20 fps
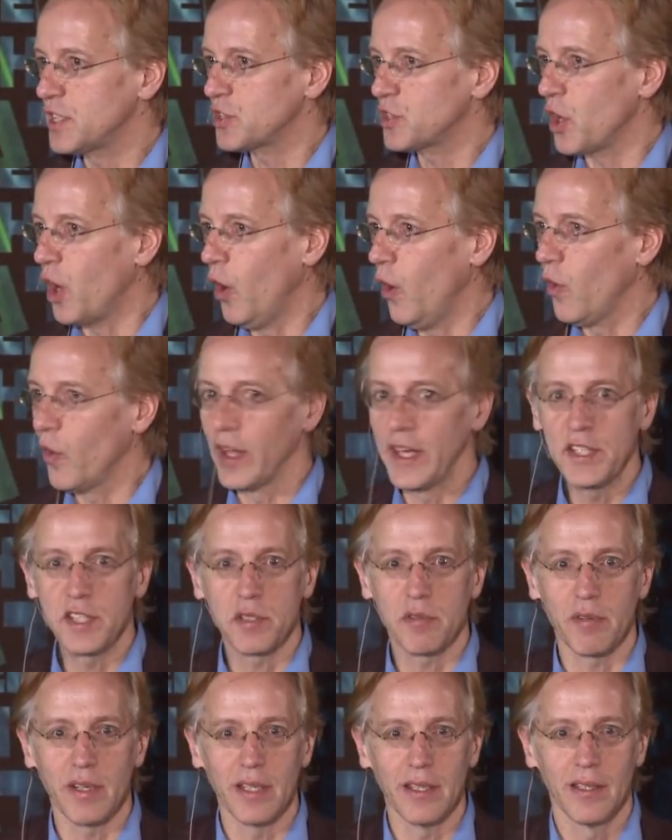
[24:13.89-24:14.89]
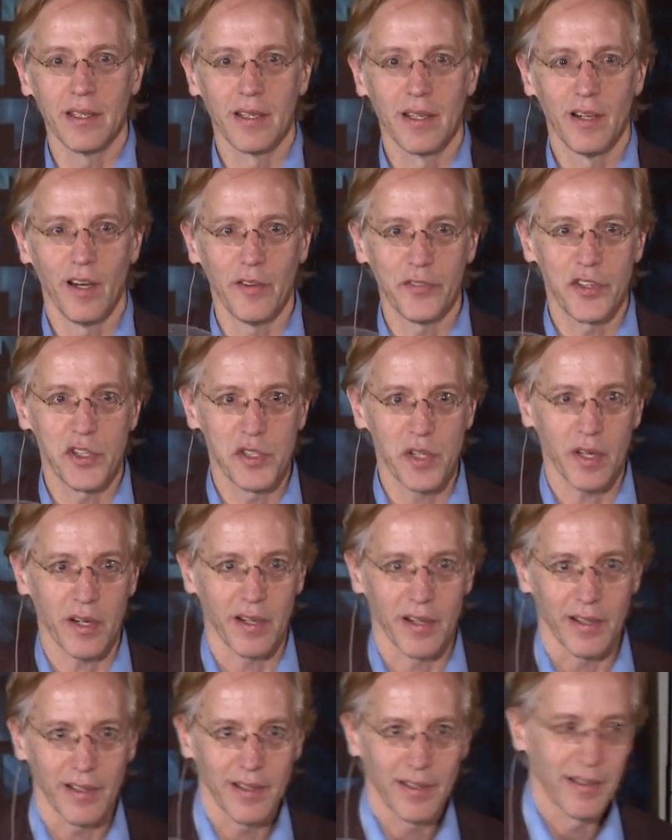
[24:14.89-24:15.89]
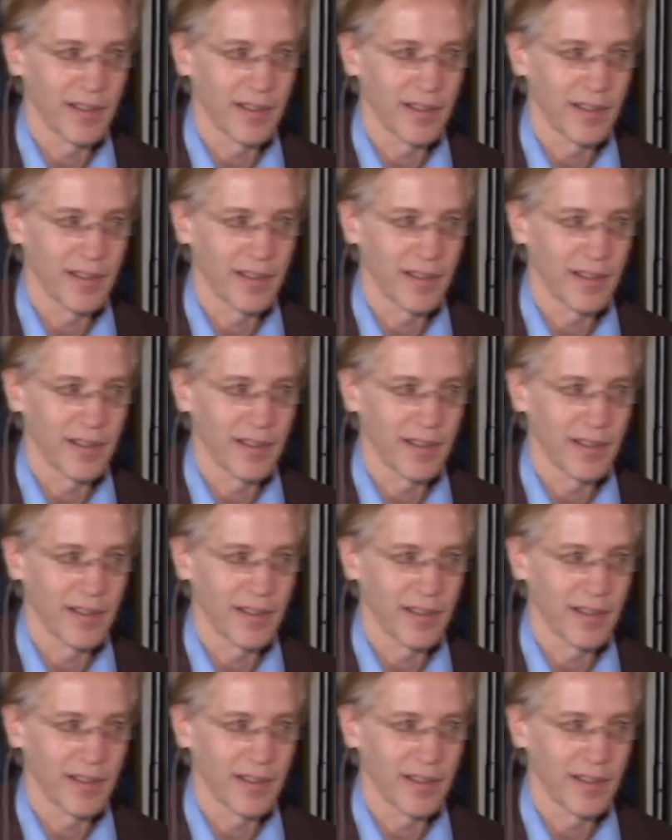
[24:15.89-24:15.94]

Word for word: is the whole history of the juggler.